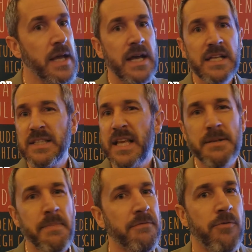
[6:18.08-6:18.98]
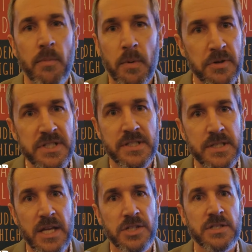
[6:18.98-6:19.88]
It's less about formal
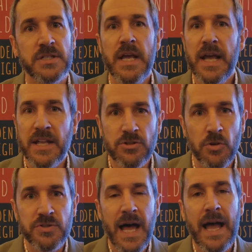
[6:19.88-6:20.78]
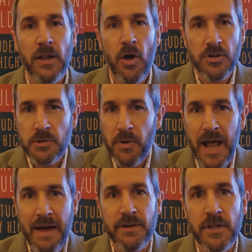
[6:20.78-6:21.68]
presentations. It's those dialogues that we're
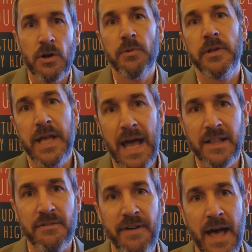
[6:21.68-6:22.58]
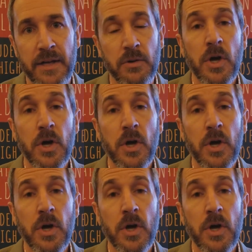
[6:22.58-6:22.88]
having that are really adding the value.